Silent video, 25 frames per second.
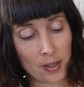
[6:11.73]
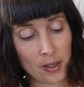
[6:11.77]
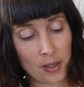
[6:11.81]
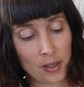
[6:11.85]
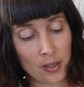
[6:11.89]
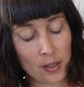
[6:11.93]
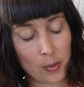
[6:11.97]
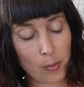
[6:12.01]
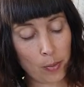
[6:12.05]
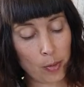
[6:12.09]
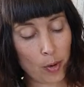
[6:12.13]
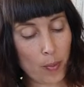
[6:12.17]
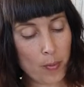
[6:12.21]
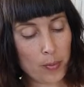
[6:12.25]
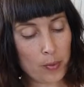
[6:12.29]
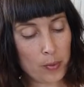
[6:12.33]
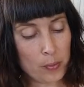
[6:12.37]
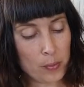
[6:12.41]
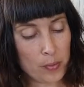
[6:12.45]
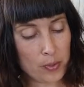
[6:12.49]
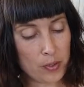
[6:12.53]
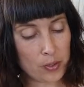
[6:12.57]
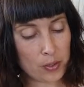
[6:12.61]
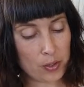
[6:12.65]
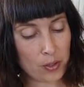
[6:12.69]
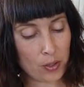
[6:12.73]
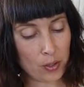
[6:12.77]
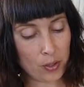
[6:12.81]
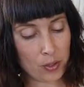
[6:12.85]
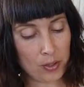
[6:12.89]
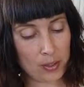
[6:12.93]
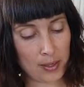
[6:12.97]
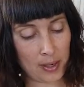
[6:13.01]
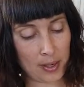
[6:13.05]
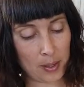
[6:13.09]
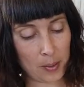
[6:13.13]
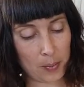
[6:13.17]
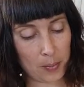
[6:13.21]
The problem was too
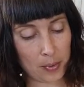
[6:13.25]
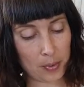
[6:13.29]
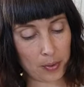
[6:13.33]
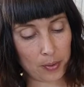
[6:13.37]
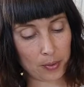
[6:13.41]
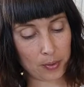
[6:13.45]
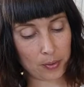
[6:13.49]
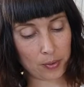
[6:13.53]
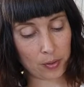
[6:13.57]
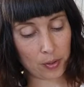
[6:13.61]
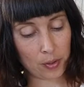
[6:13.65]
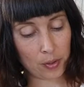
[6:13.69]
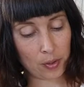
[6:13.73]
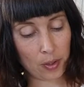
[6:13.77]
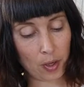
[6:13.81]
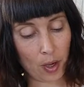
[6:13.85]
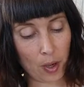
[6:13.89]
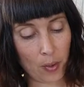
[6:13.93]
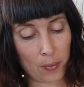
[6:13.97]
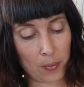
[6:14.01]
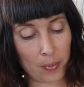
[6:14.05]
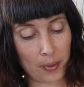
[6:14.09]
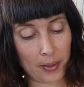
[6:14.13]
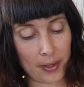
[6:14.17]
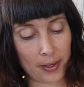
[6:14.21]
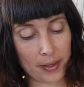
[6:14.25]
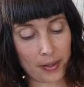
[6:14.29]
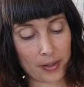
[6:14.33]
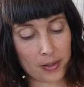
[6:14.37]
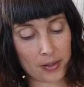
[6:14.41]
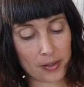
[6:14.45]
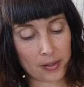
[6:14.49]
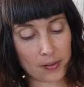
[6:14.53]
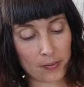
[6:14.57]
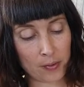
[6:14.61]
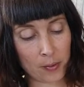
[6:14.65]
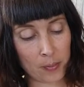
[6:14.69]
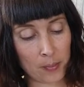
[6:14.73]
deep, too complex
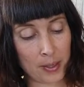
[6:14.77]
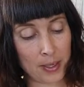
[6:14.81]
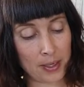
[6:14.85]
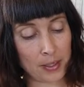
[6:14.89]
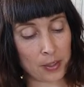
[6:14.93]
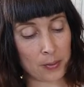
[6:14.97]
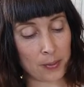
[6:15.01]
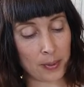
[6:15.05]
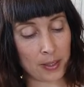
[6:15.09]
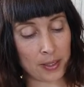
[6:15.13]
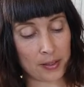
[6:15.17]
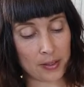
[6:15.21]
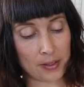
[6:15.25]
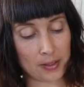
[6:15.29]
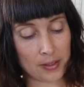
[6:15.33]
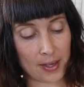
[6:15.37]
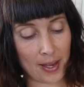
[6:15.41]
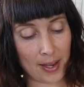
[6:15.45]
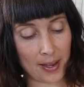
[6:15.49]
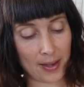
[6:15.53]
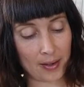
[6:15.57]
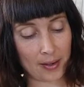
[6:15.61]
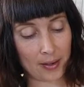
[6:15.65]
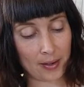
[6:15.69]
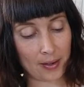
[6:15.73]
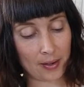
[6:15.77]
for me to undertake,